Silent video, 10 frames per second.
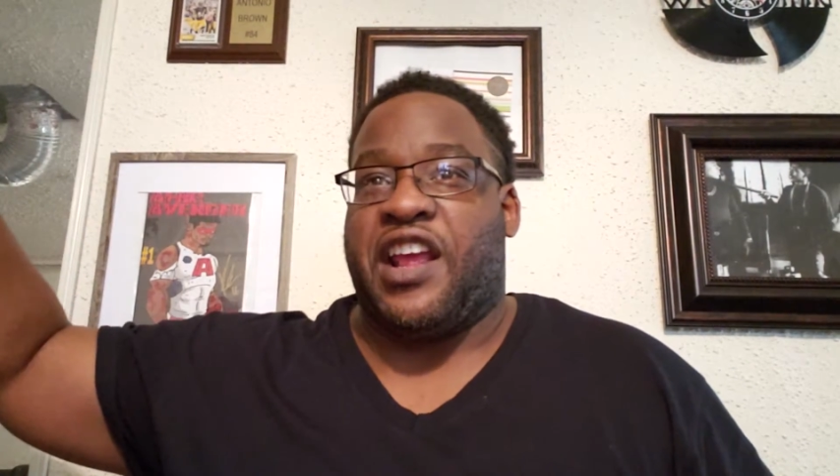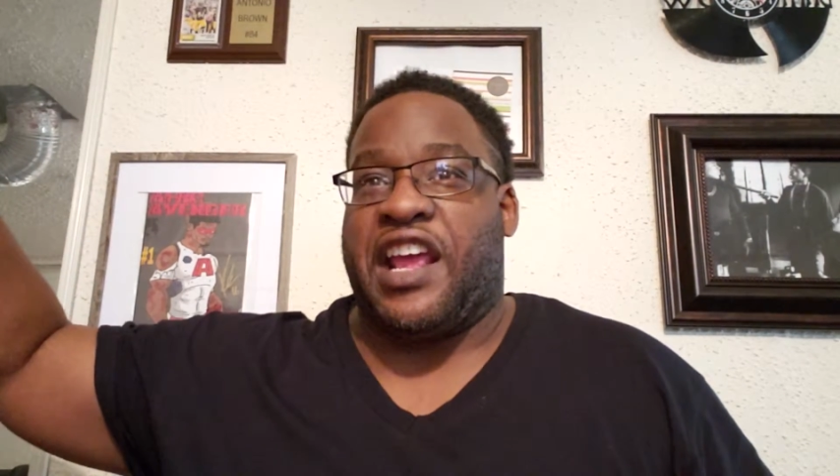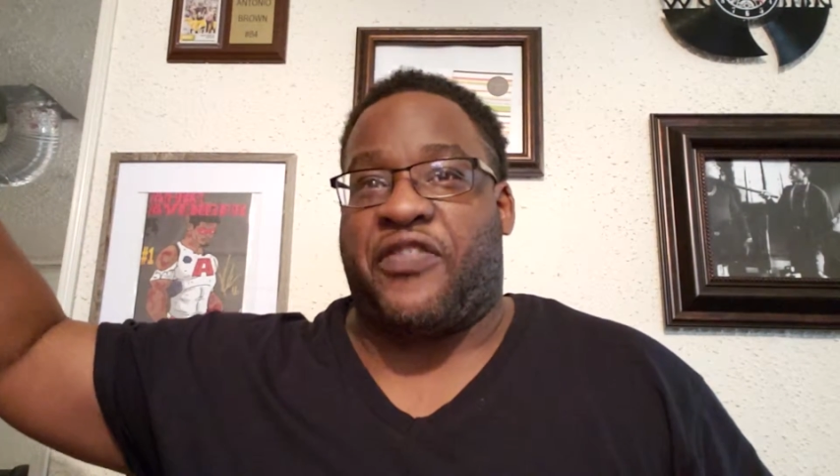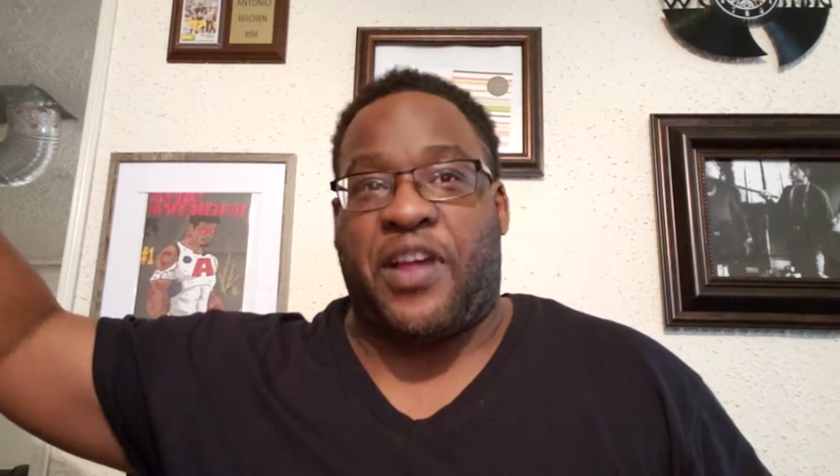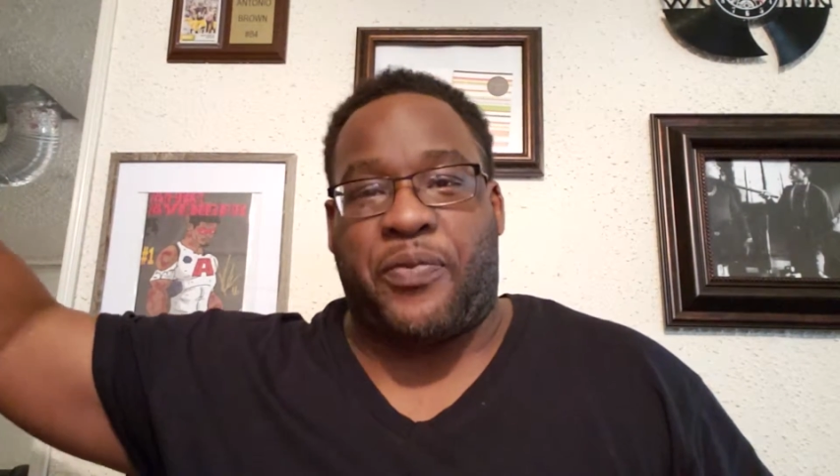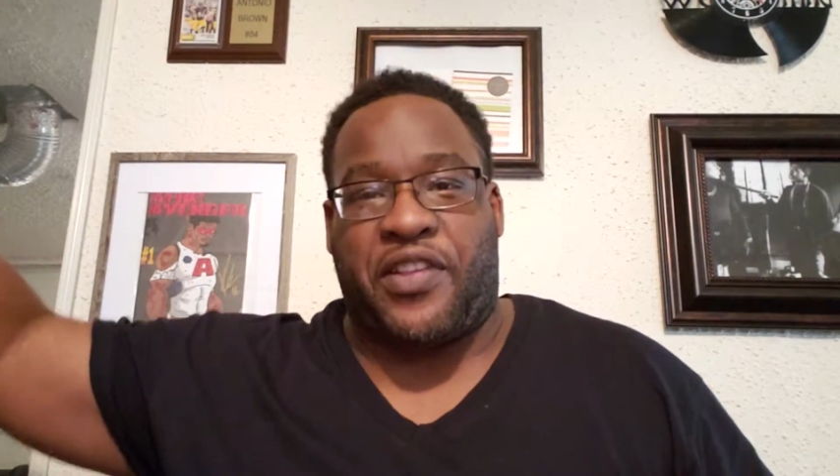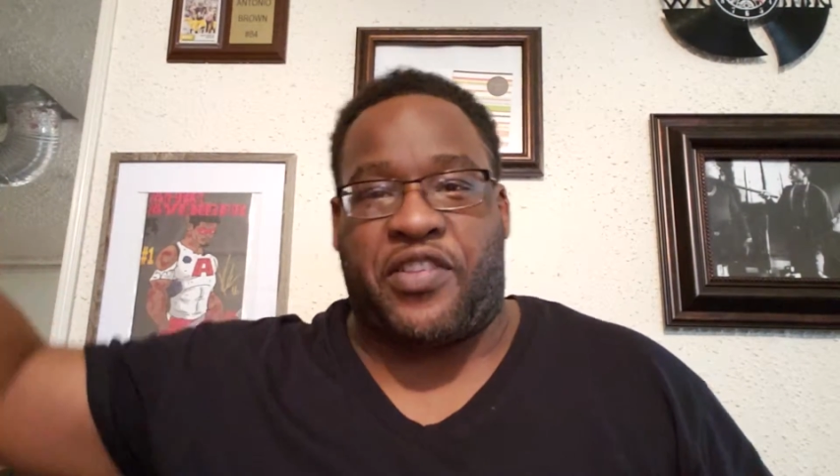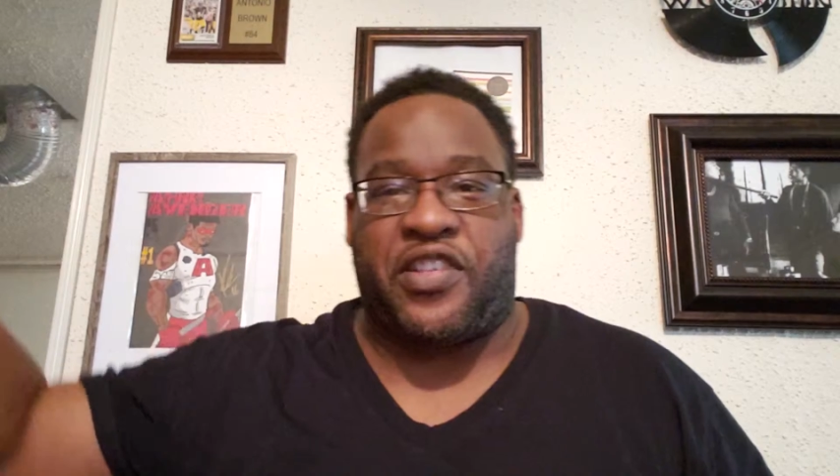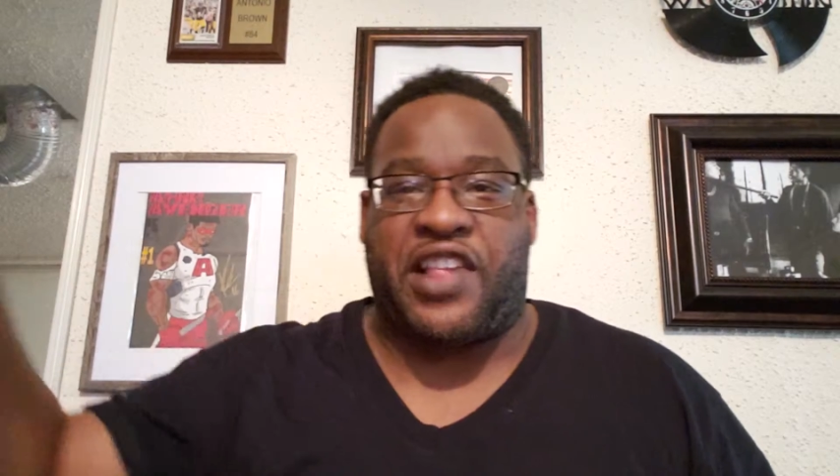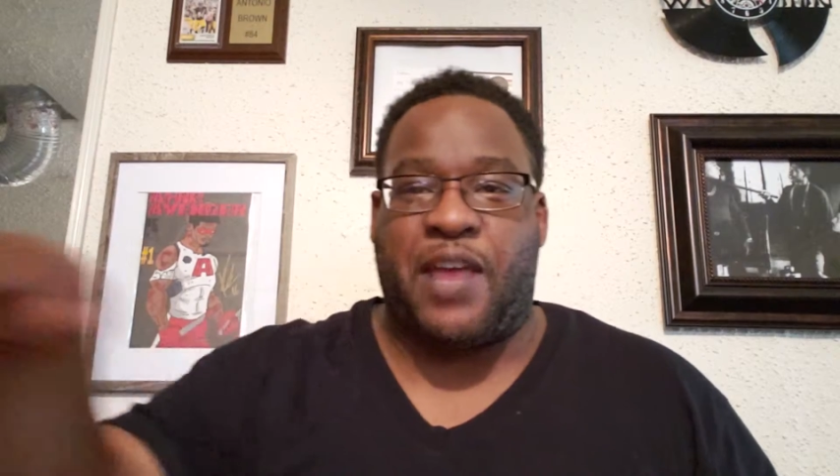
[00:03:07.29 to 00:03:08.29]
if
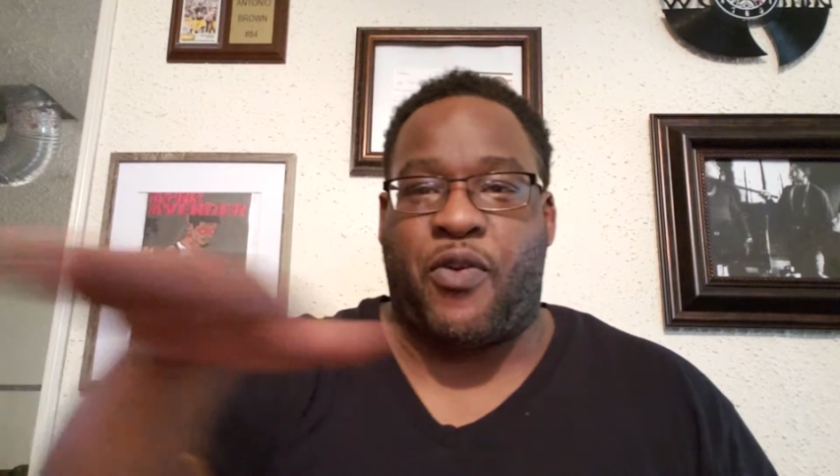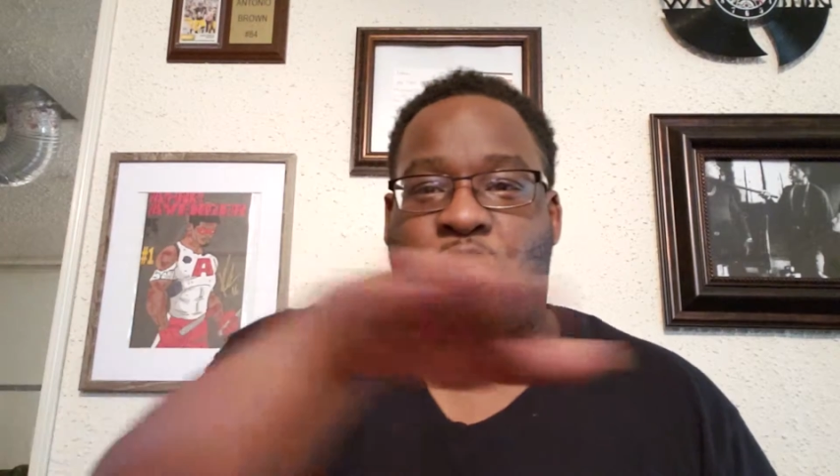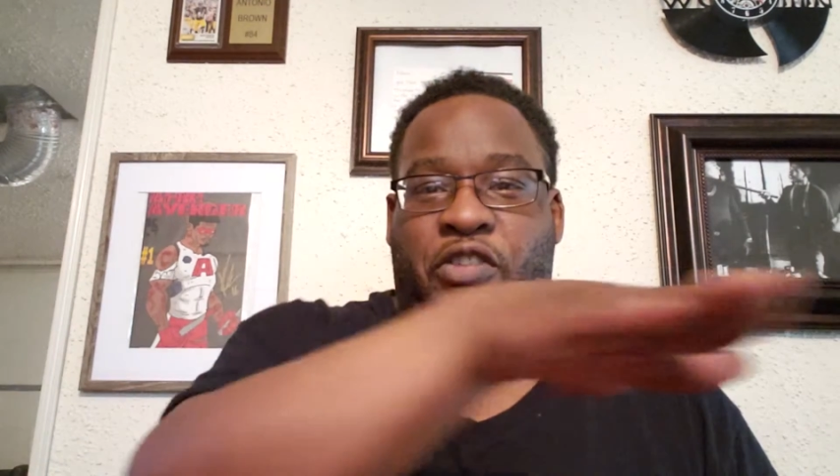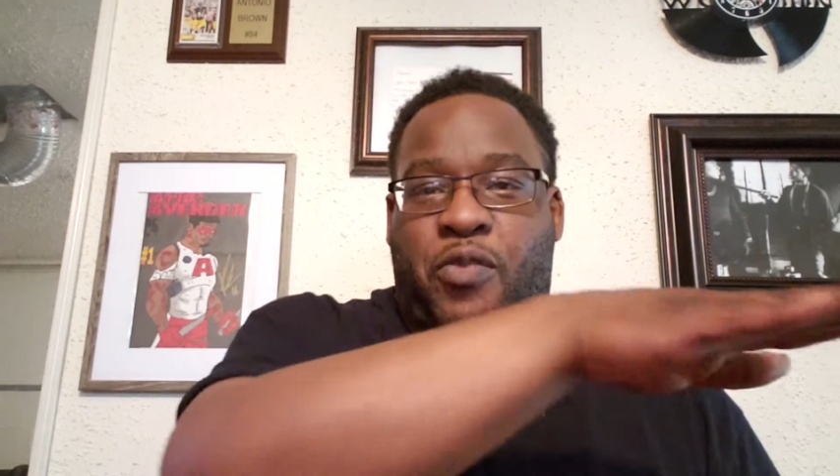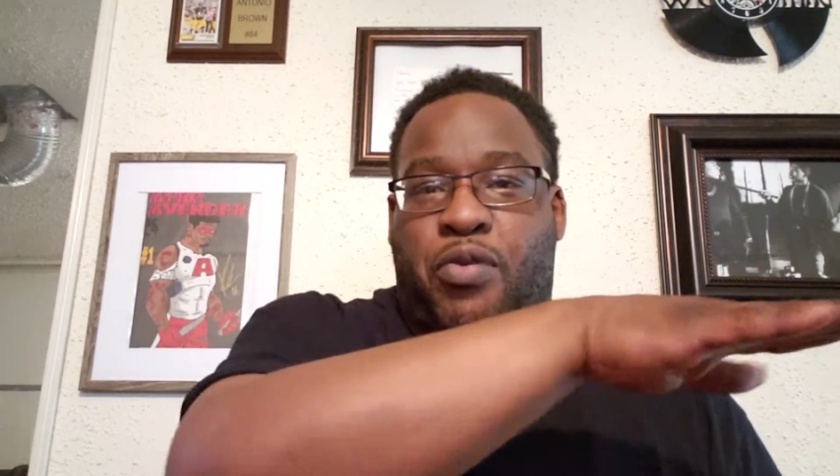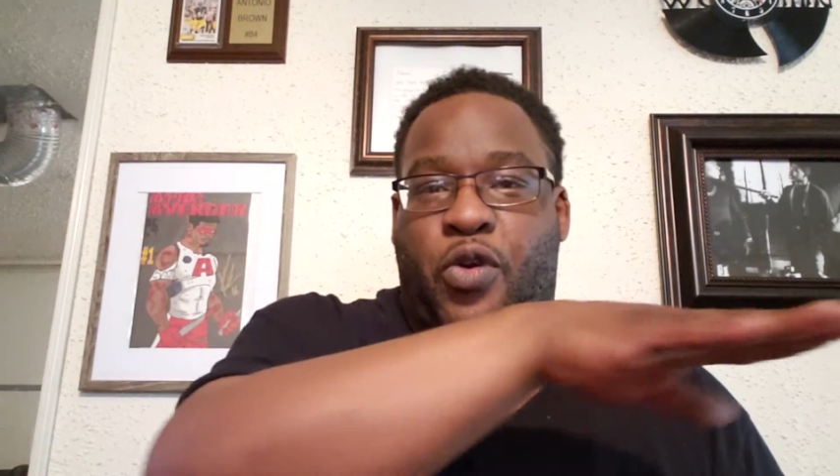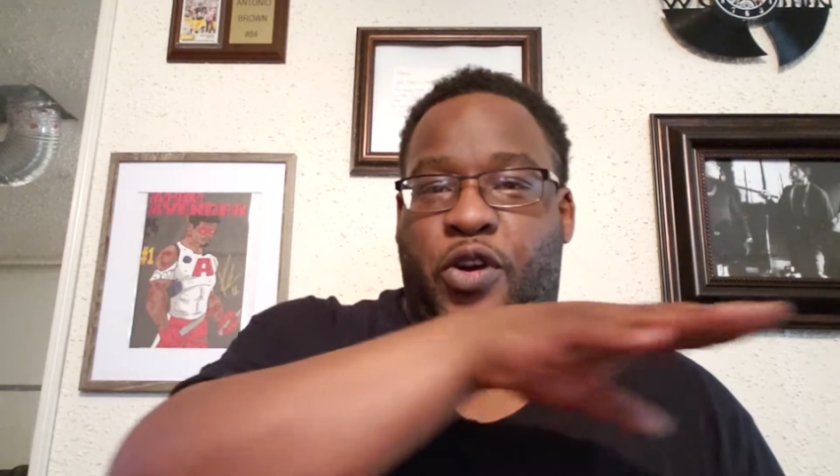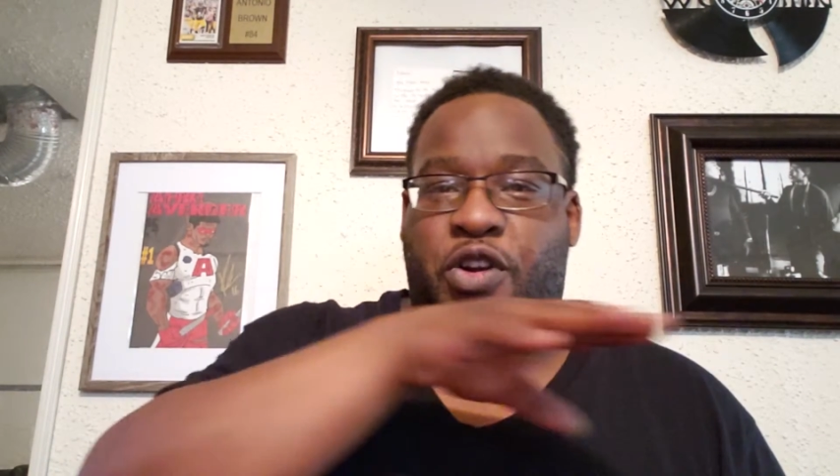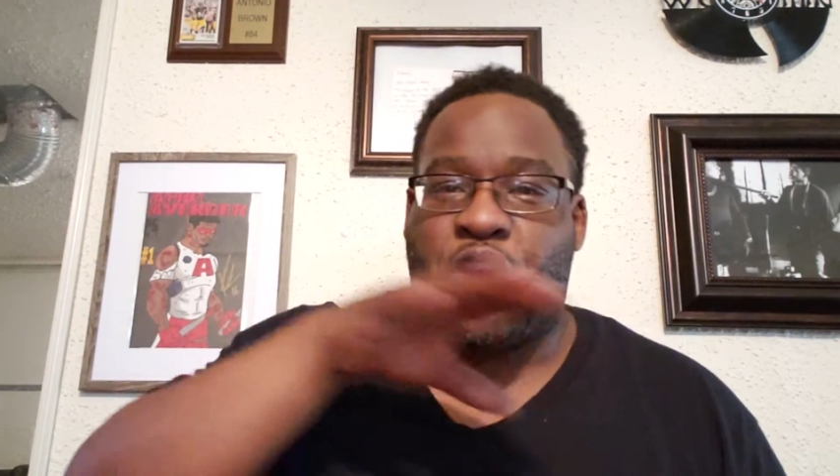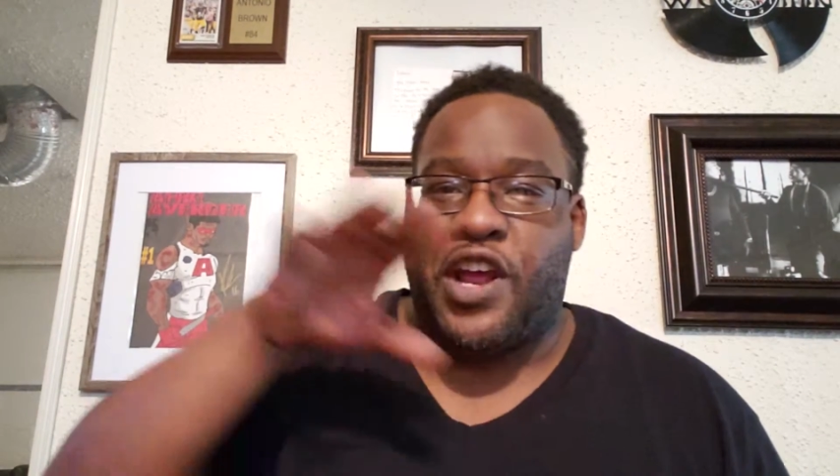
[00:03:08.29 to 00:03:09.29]
something's the same across the
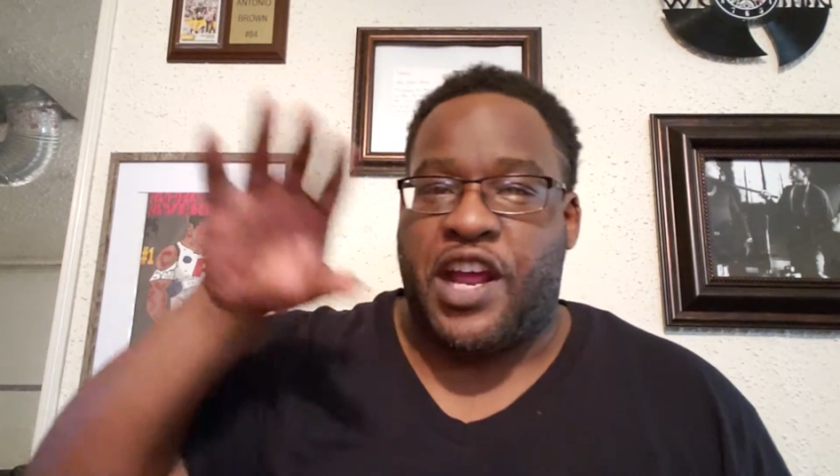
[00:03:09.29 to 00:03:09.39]
board,